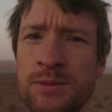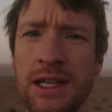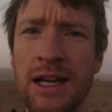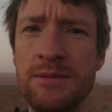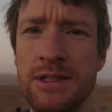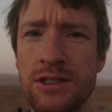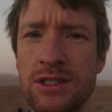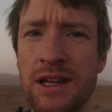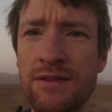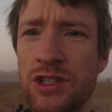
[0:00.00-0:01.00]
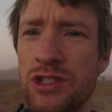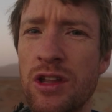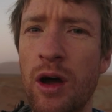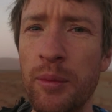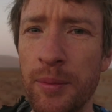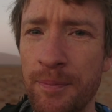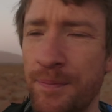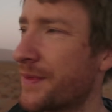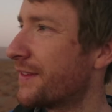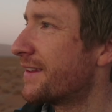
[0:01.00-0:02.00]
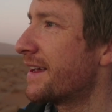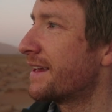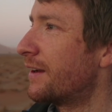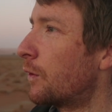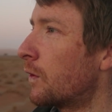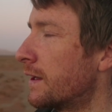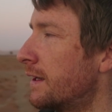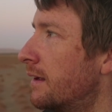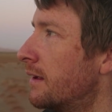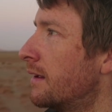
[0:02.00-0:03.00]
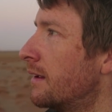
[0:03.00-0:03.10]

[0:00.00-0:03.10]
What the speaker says: Sometimes I just have to stop and take it all in.